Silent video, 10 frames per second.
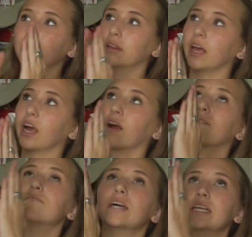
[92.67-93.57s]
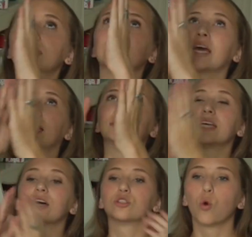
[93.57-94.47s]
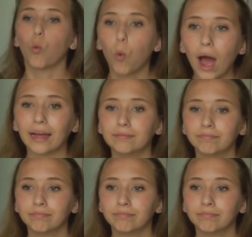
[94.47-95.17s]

their fins and tails. Why?